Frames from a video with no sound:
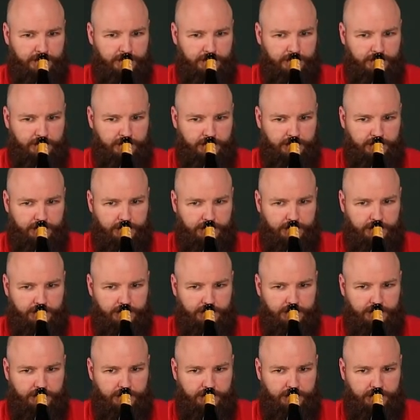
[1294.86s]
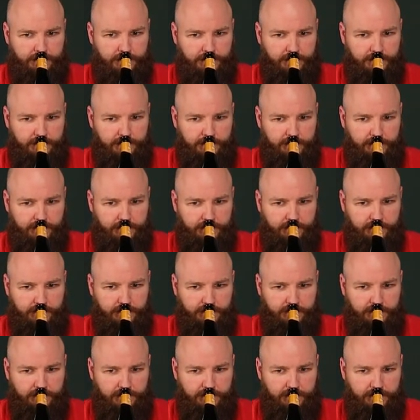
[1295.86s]

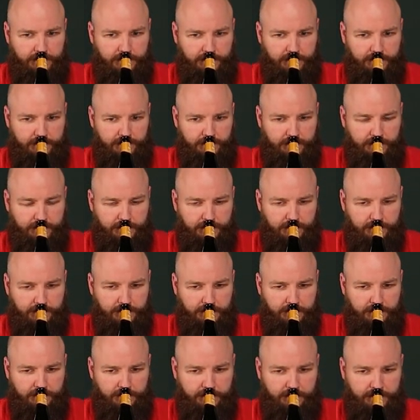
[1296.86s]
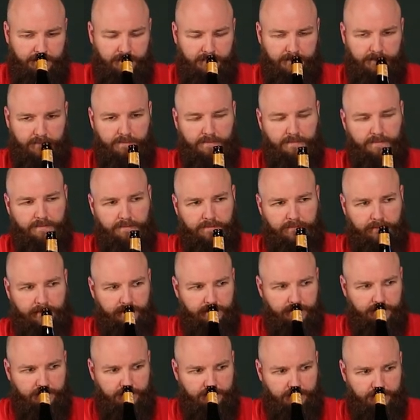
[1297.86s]

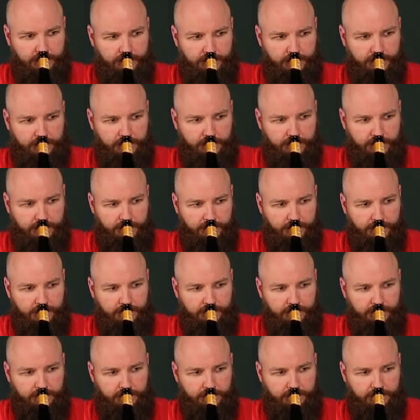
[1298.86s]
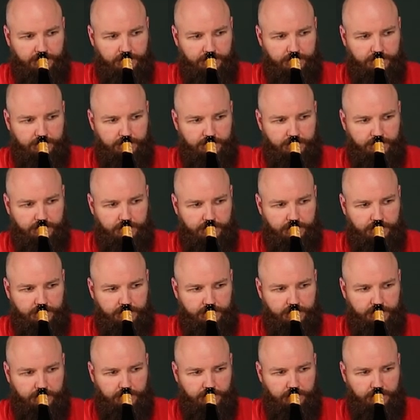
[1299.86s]

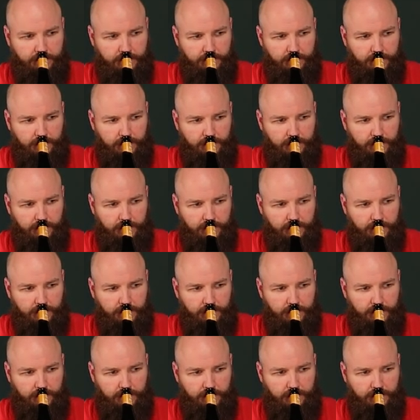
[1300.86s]
(no one is talking)